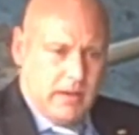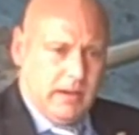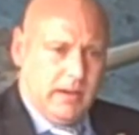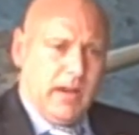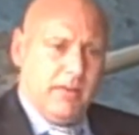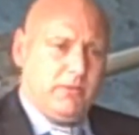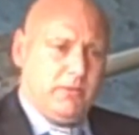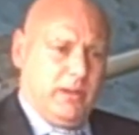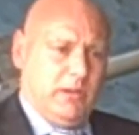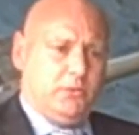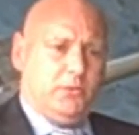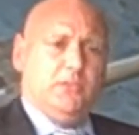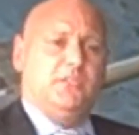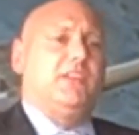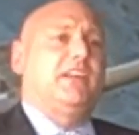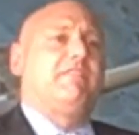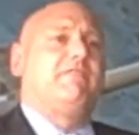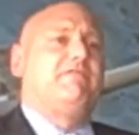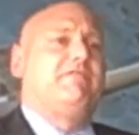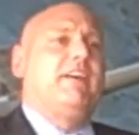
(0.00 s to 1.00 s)
Another
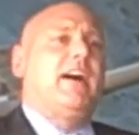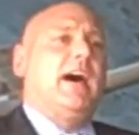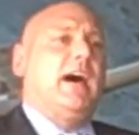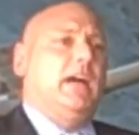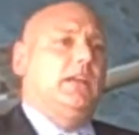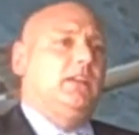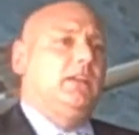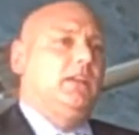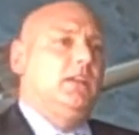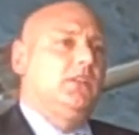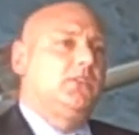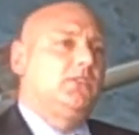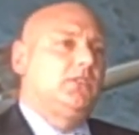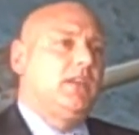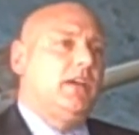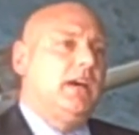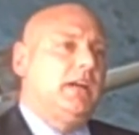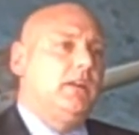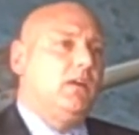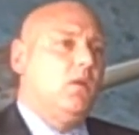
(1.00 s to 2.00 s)
interesting fact is
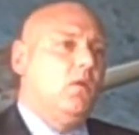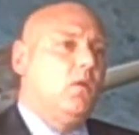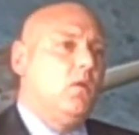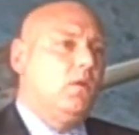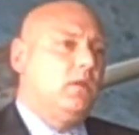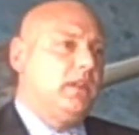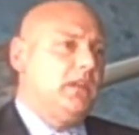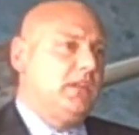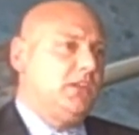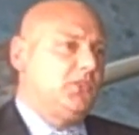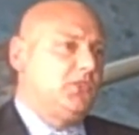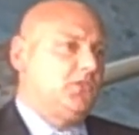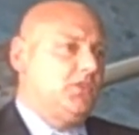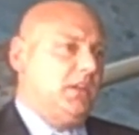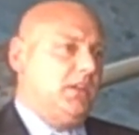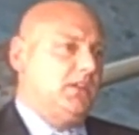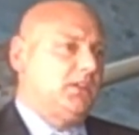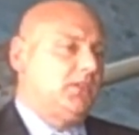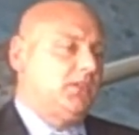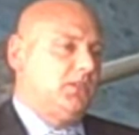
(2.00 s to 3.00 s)
that all these
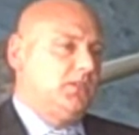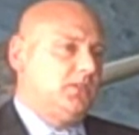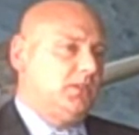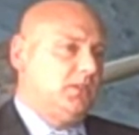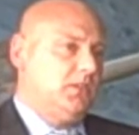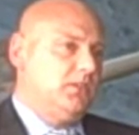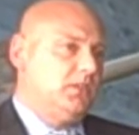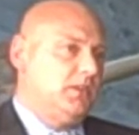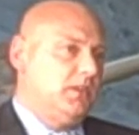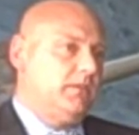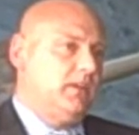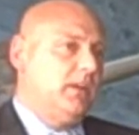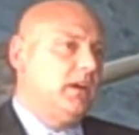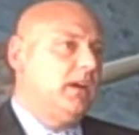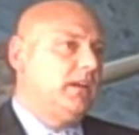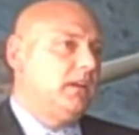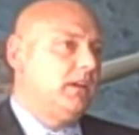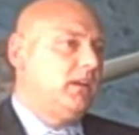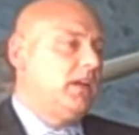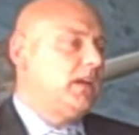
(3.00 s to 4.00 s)
six
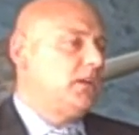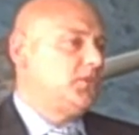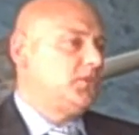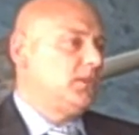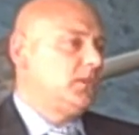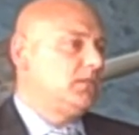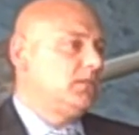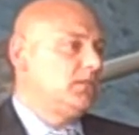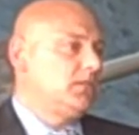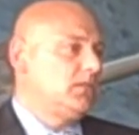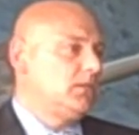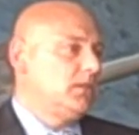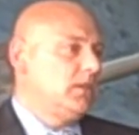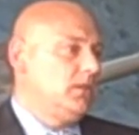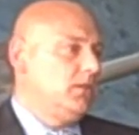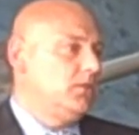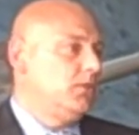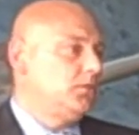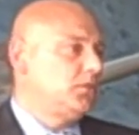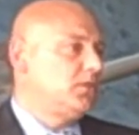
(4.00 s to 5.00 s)
CV90 nations
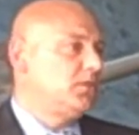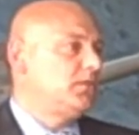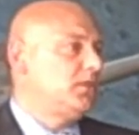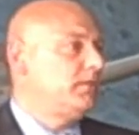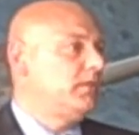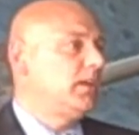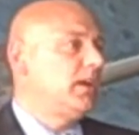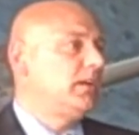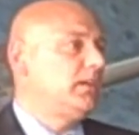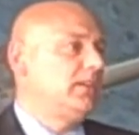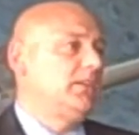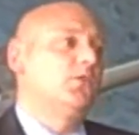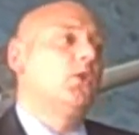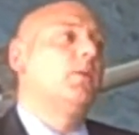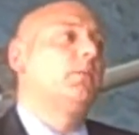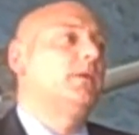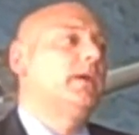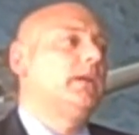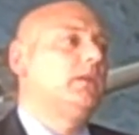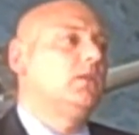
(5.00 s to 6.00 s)
use the CV90 to
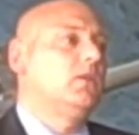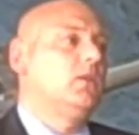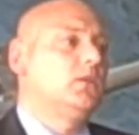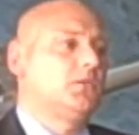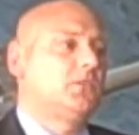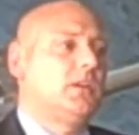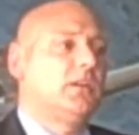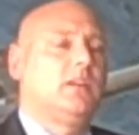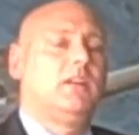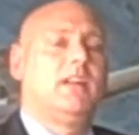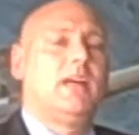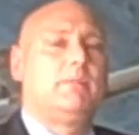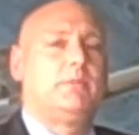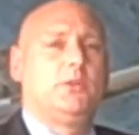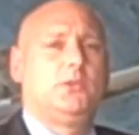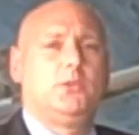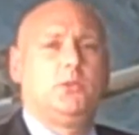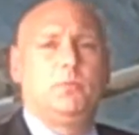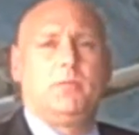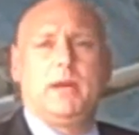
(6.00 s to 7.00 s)
operate alongside the
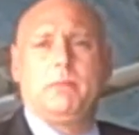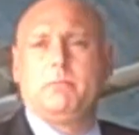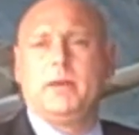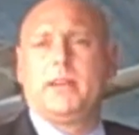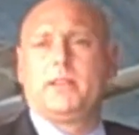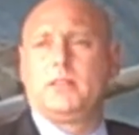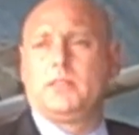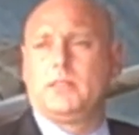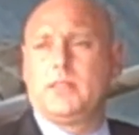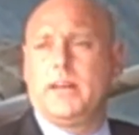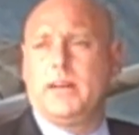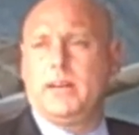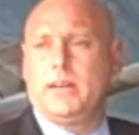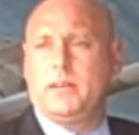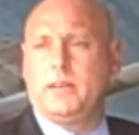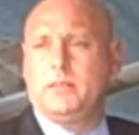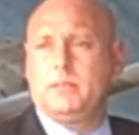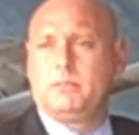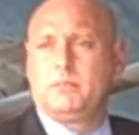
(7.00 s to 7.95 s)
Leopard 2 main battle tank.